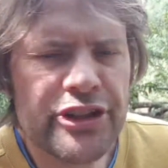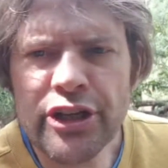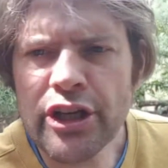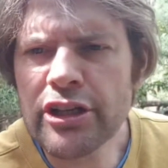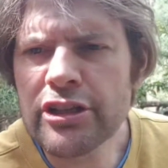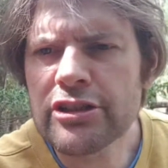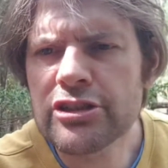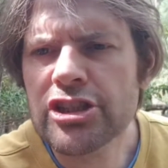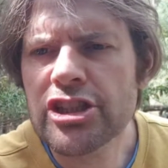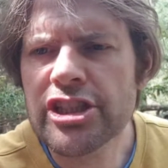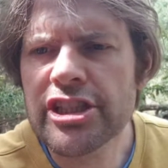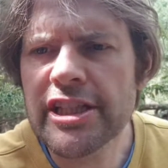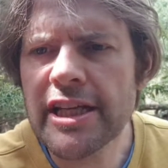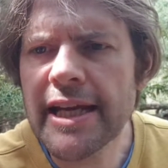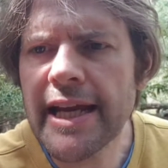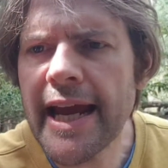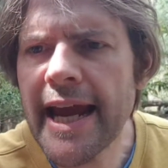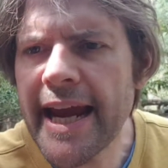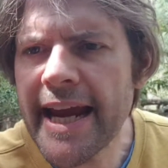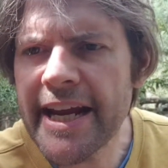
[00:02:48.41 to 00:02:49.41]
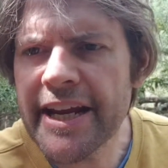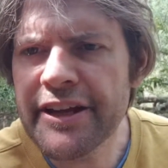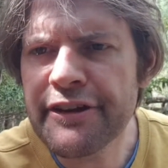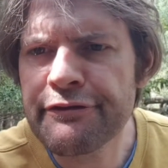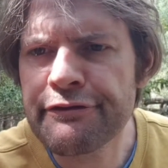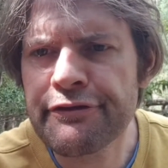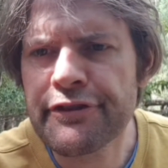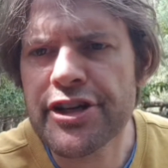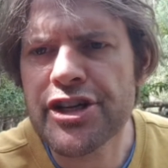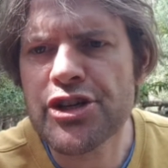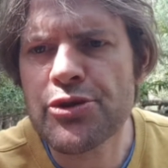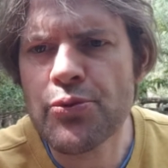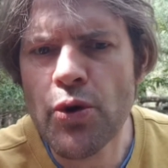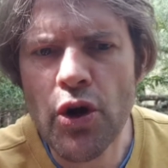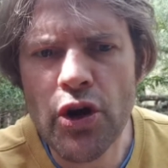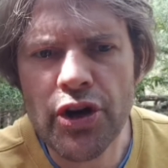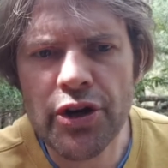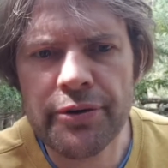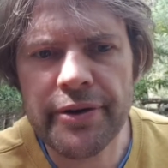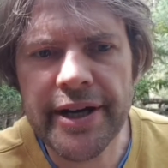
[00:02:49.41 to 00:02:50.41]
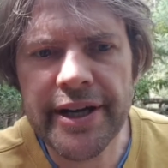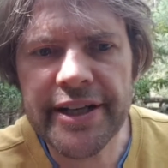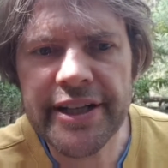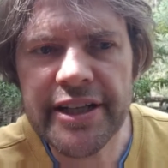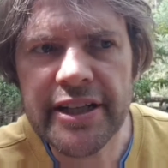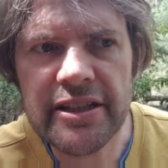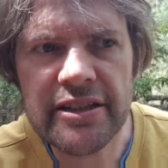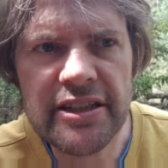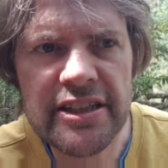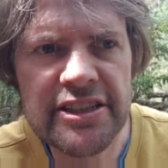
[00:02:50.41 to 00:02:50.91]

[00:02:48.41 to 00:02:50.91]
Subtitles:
don't see any fresh rock around here.